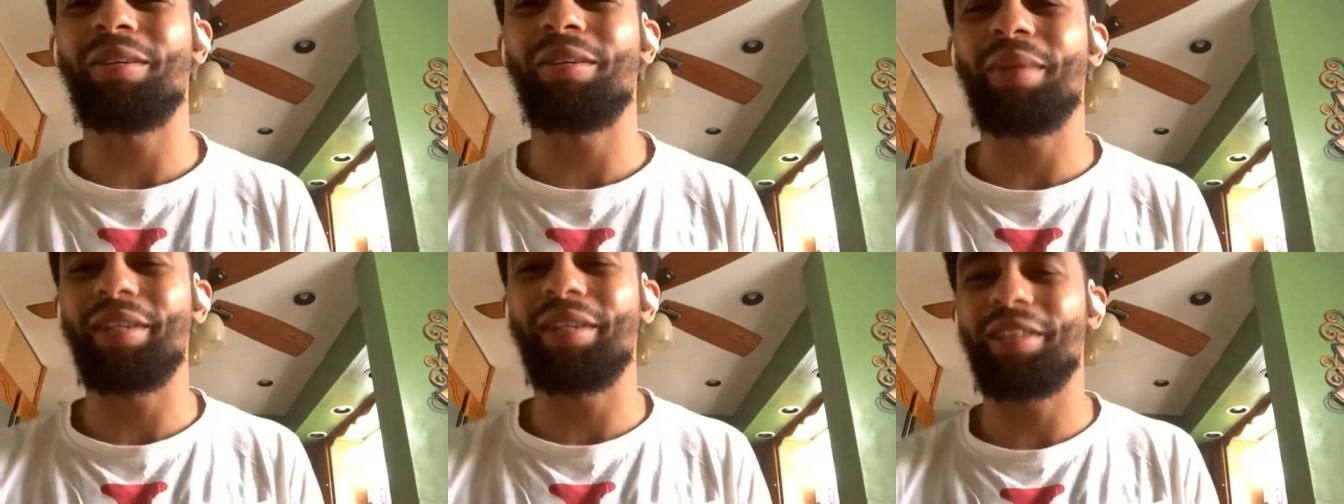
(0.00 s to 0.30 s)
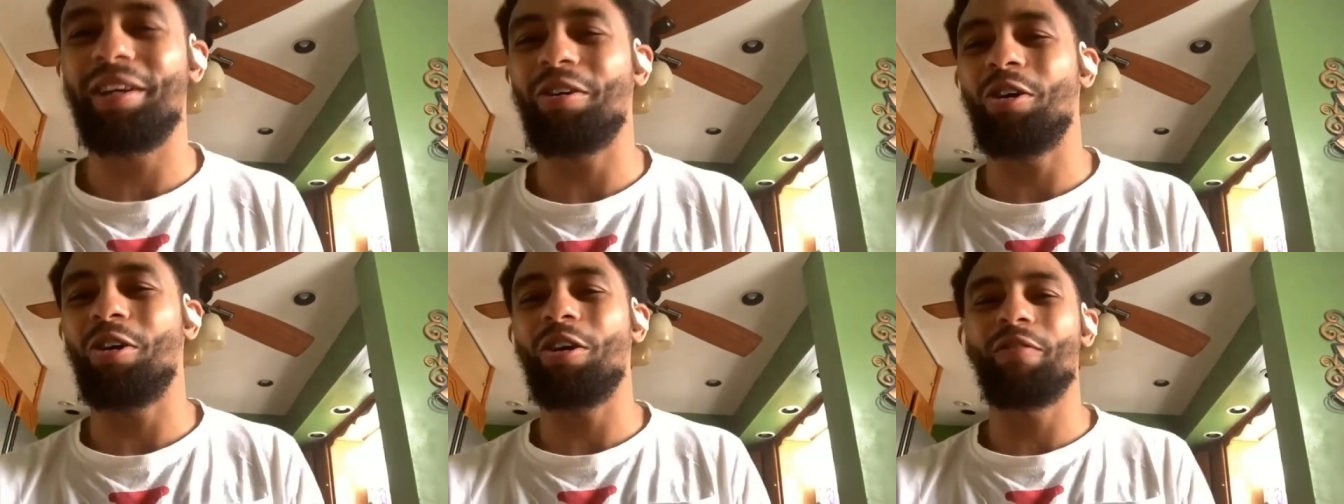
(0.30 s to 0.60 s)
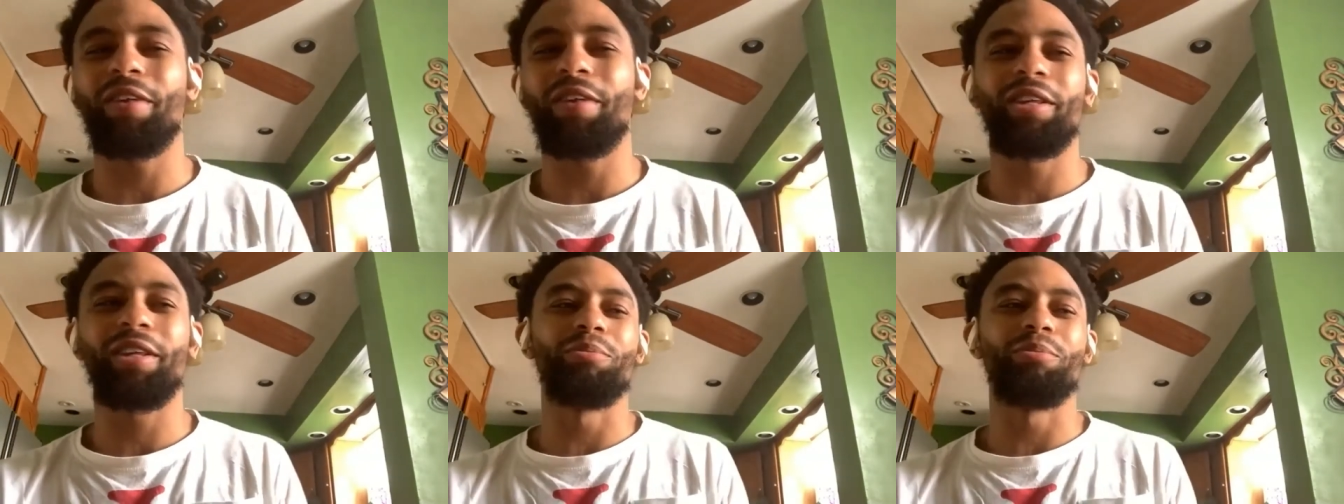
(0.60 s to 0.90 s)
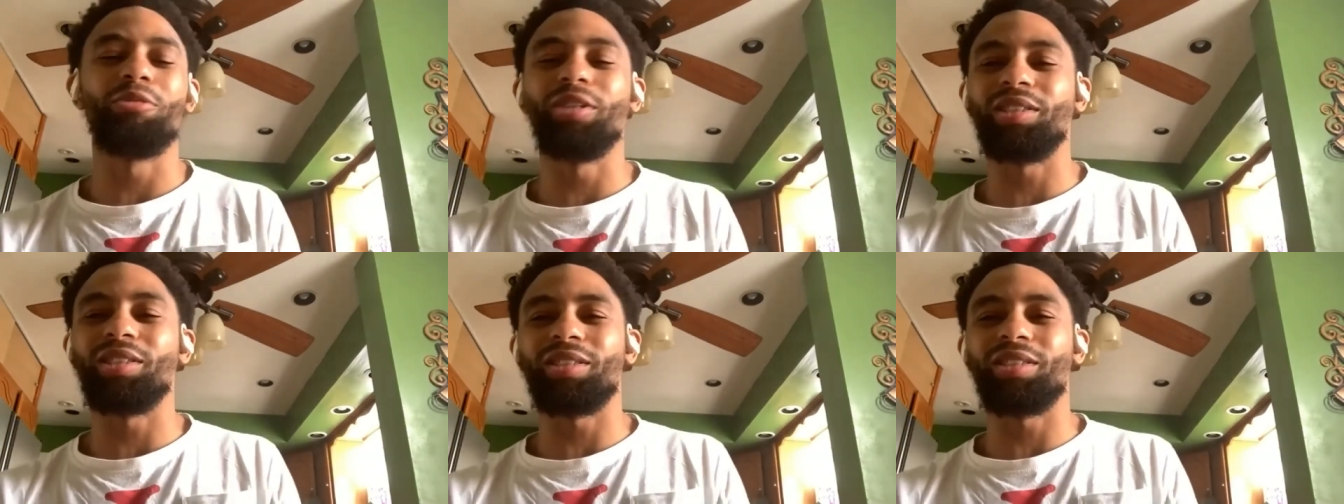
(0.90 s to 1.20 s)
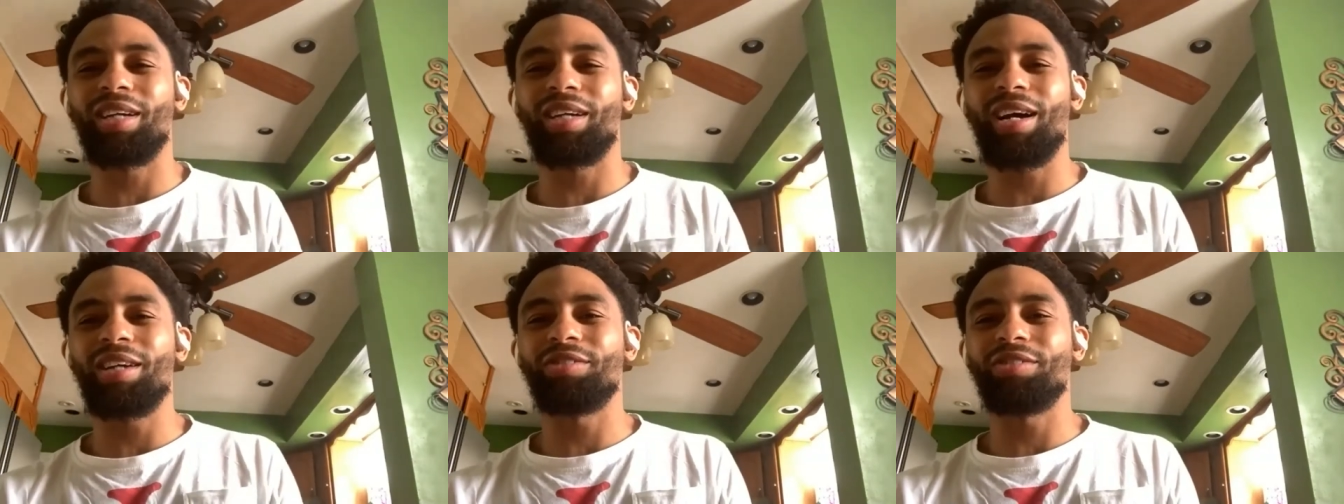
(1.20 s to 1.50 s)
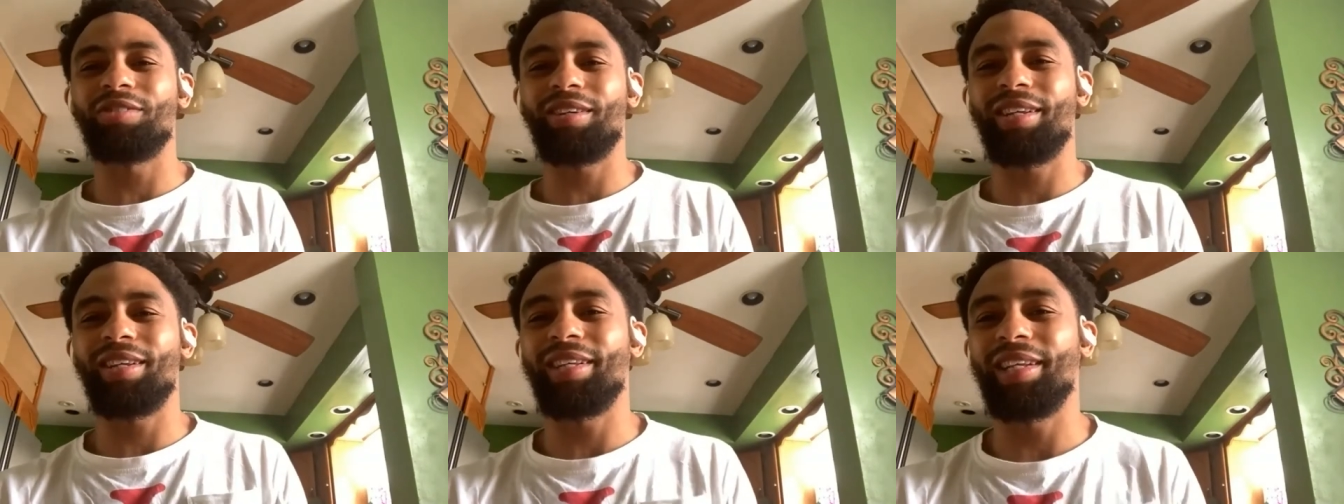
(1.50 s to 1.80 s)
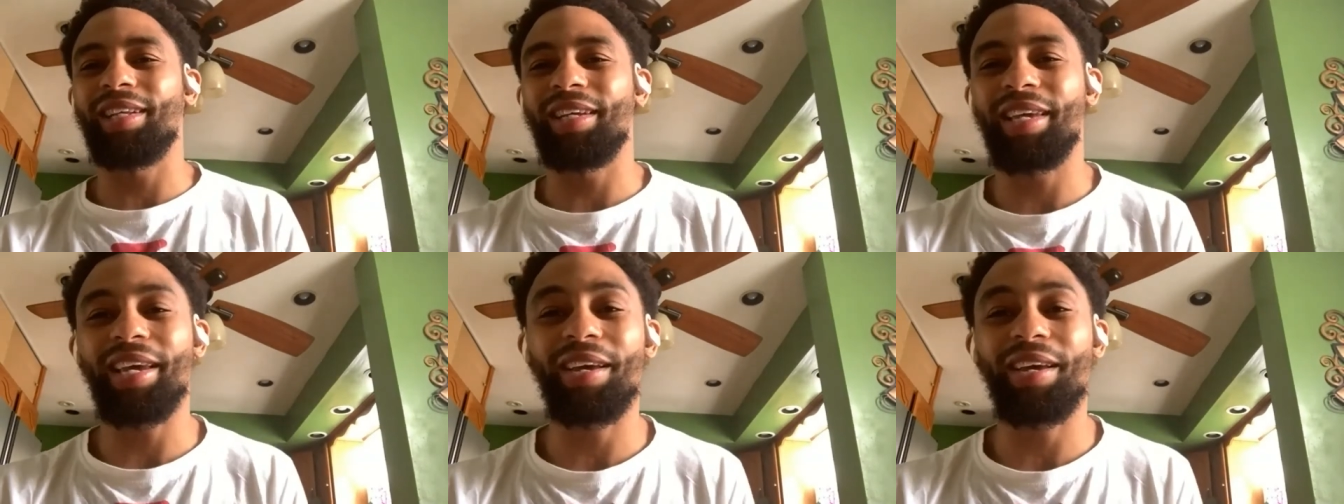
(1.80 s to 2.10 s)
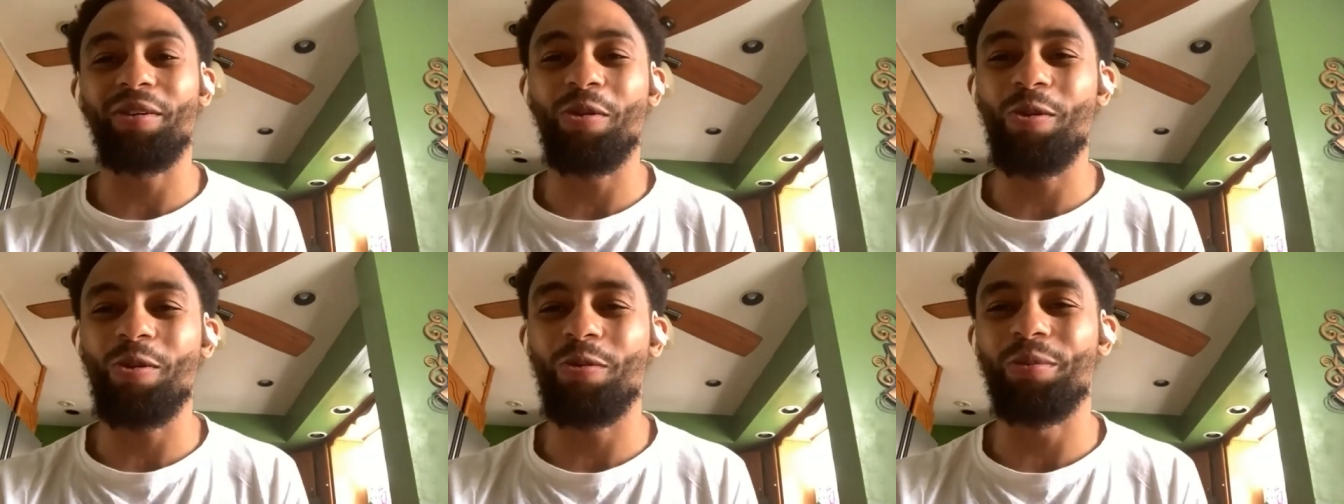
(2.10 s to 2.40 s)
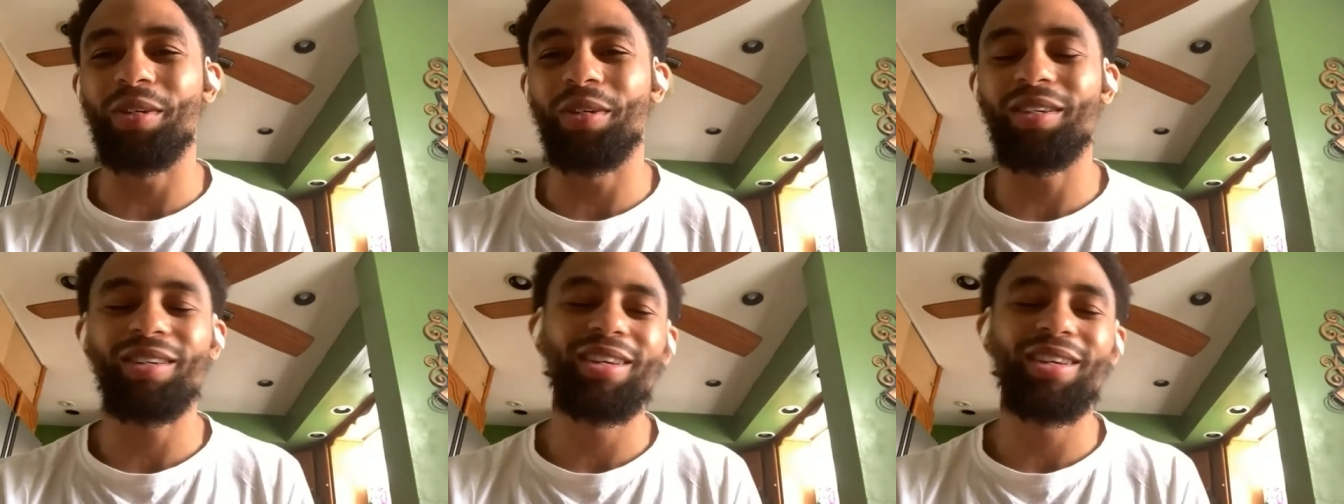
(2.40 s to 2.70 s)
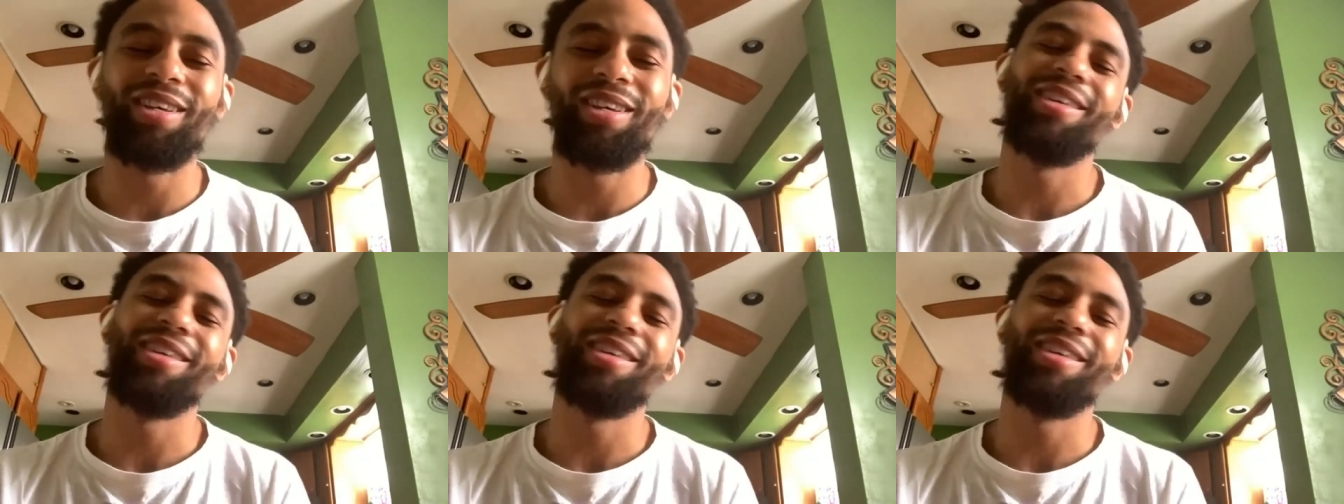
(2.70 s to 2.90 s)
So I'm like, they already breached the contract. Like, they can't hold me.